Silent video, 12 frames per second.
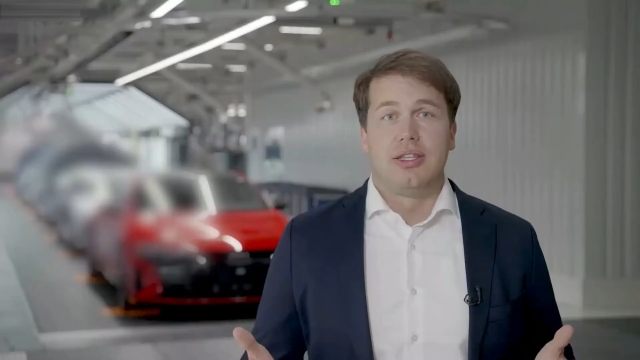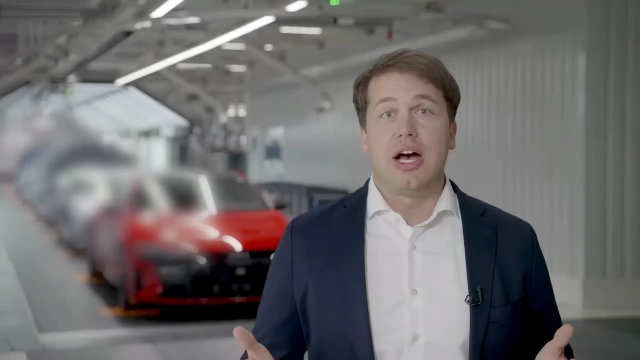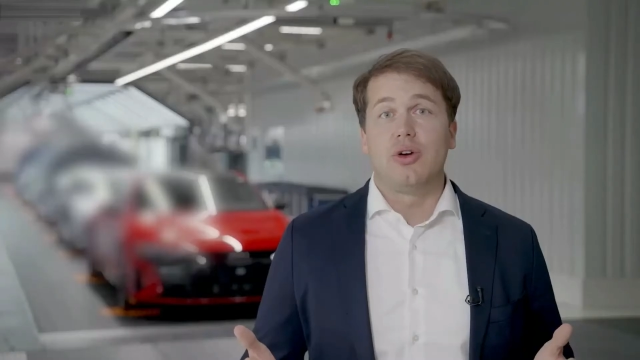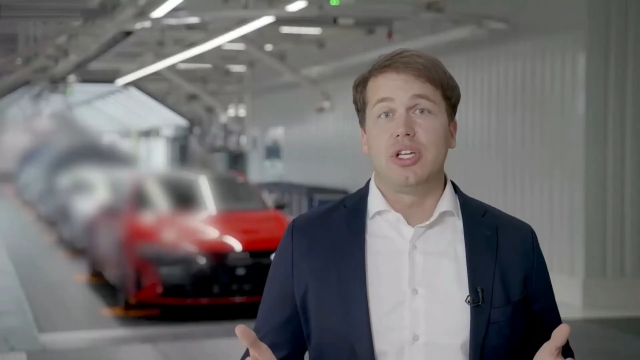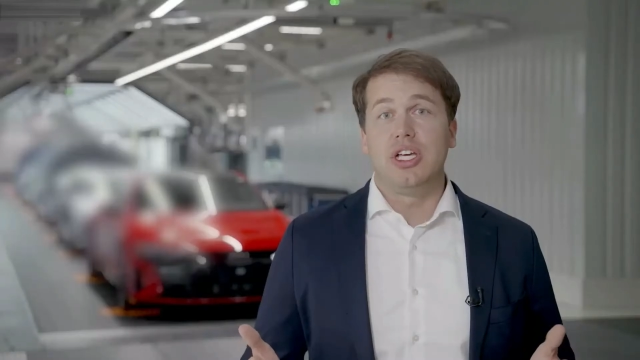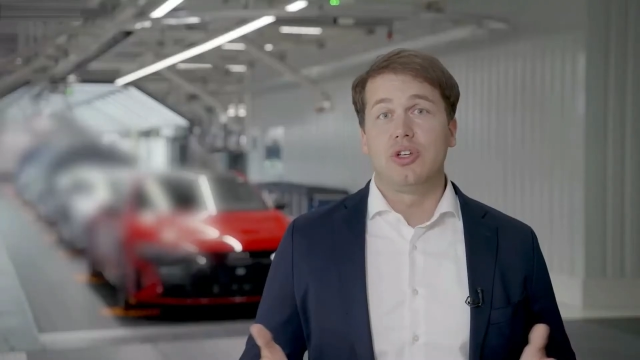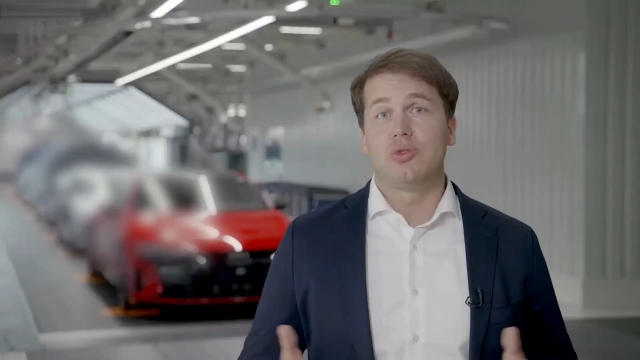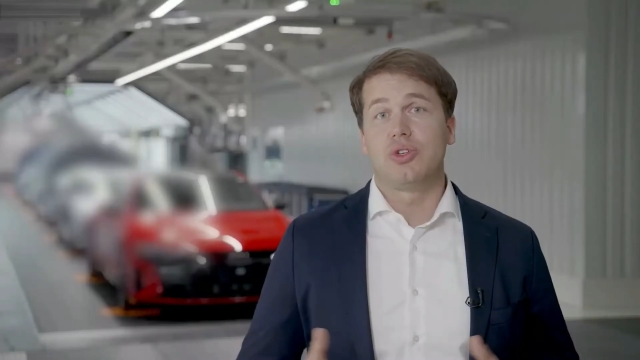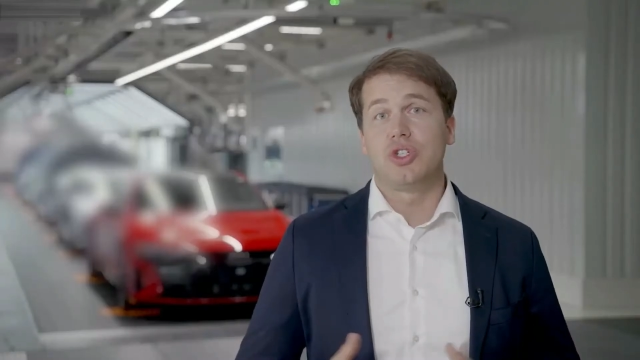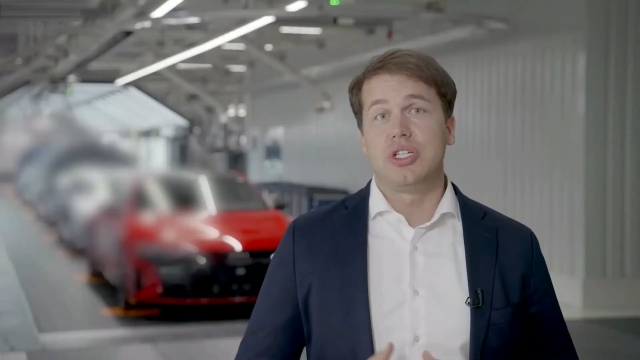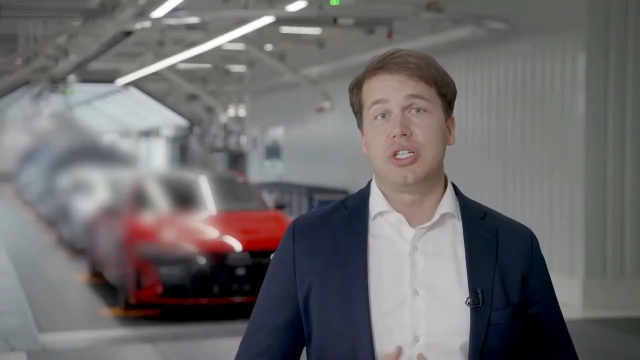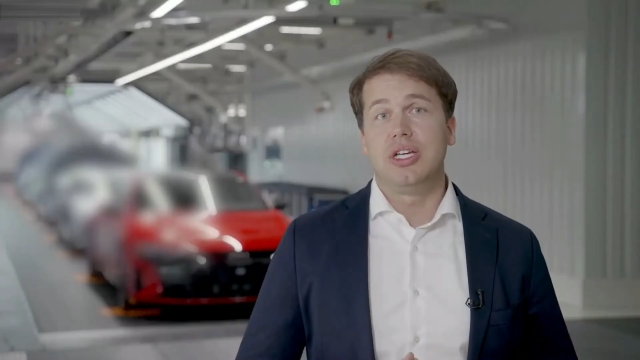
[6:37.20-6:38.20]
The Audi
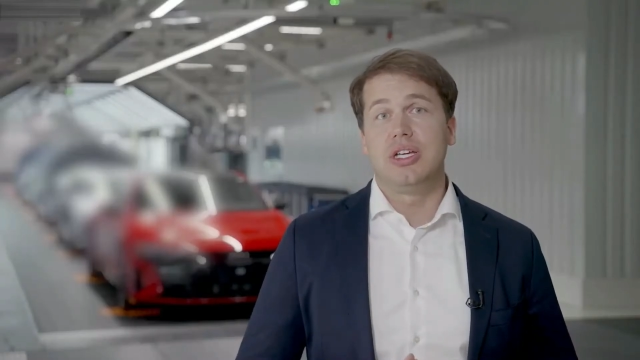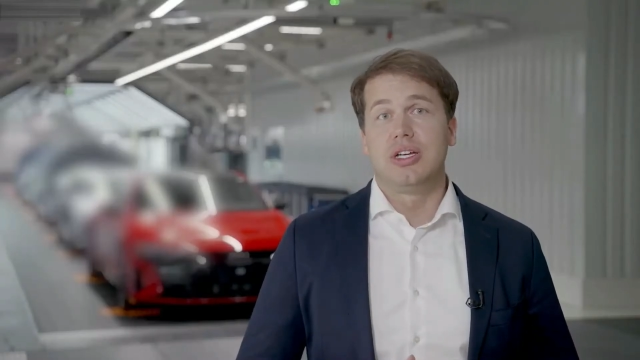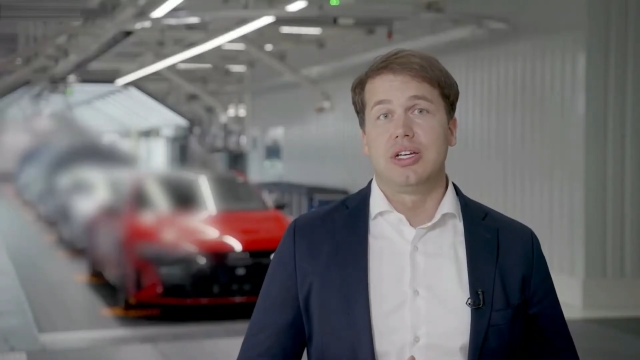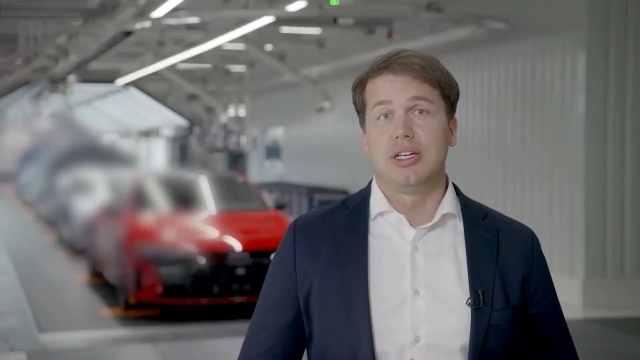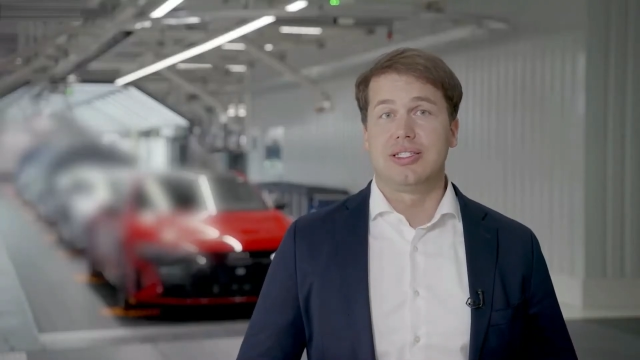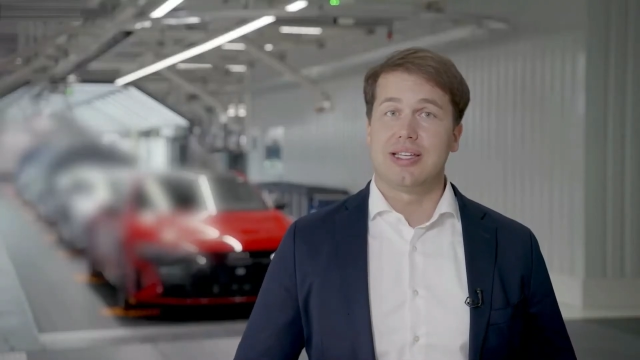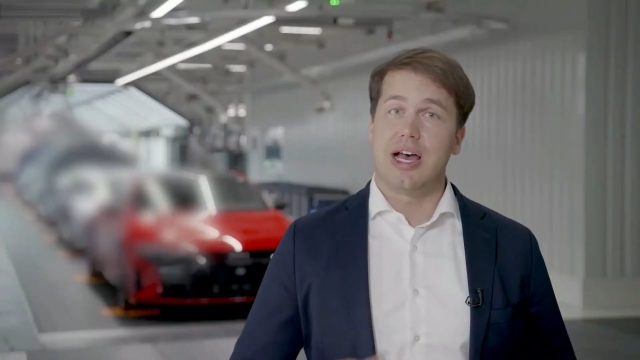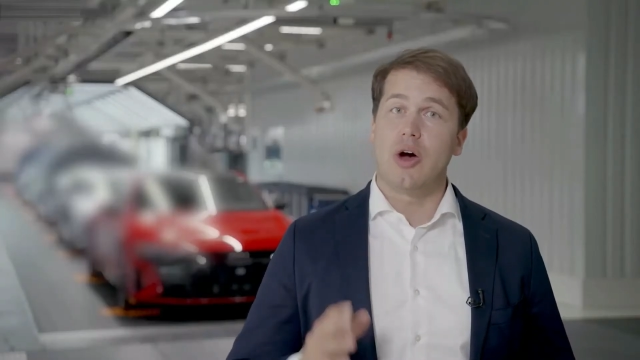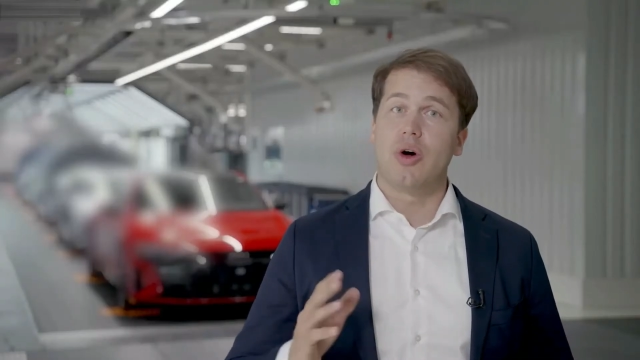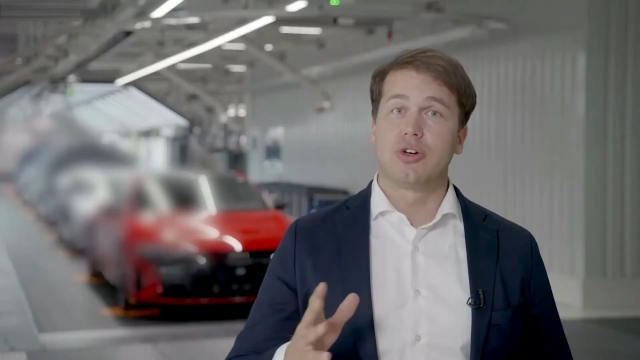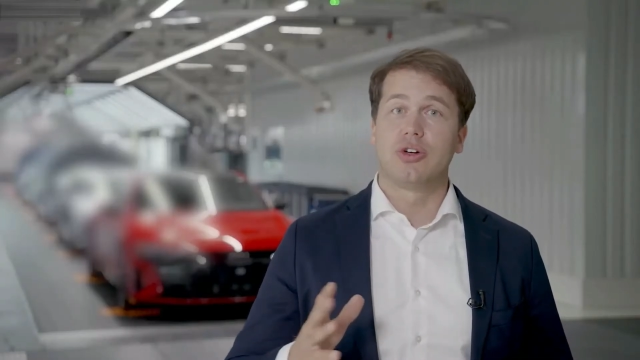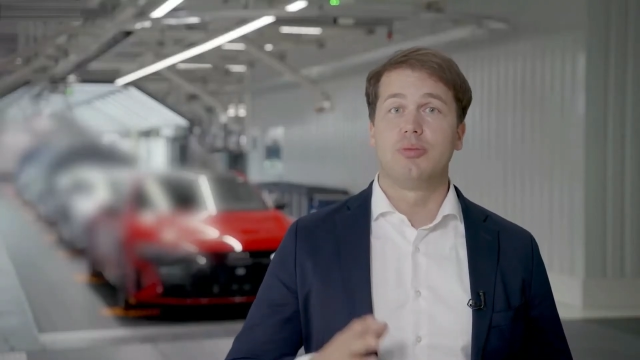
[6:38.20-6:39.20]
e-tron GT is
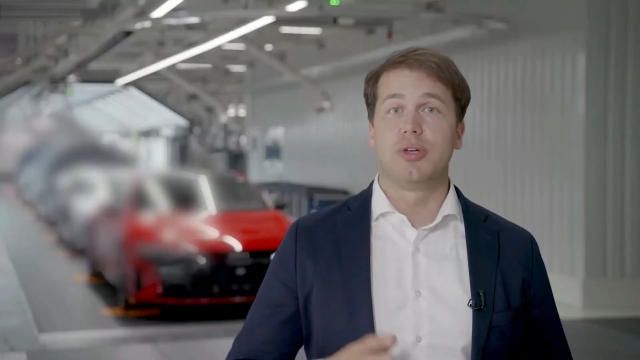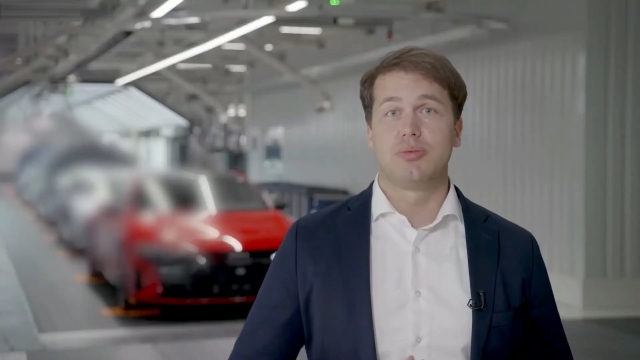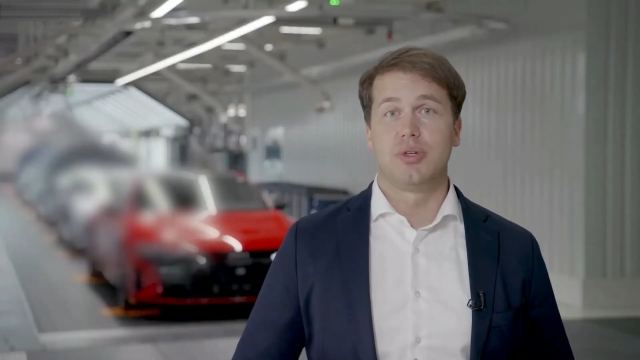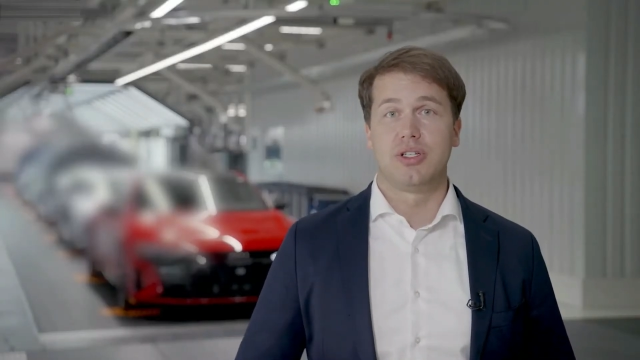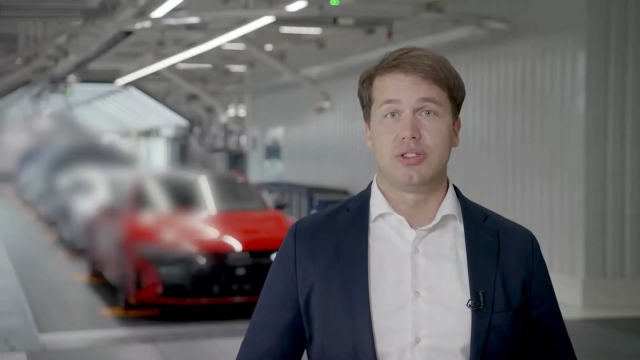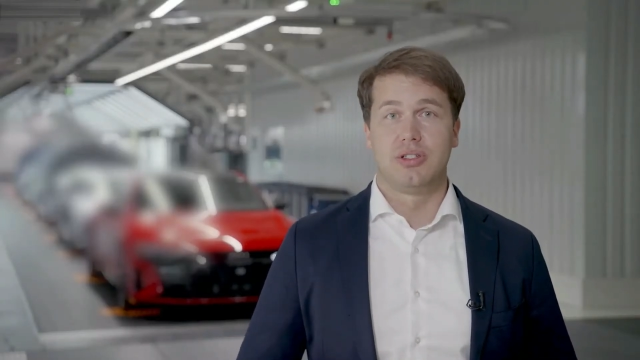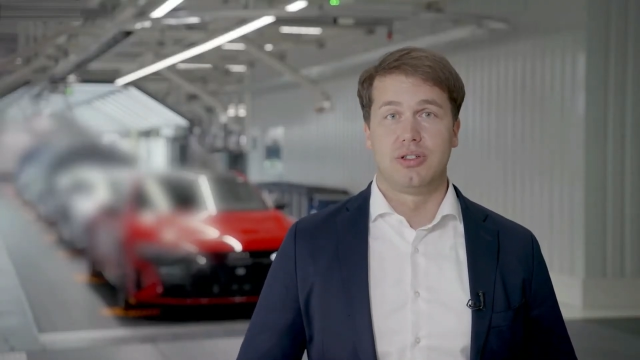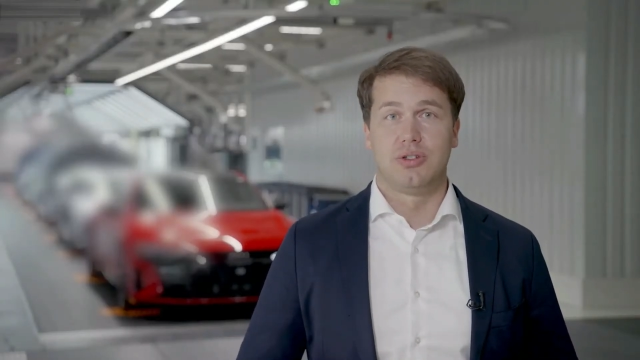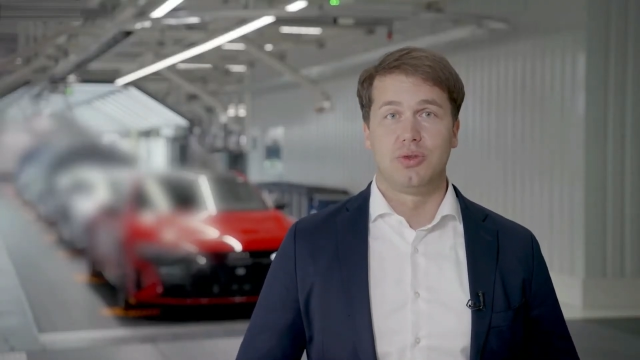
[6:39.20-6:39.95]
our commitment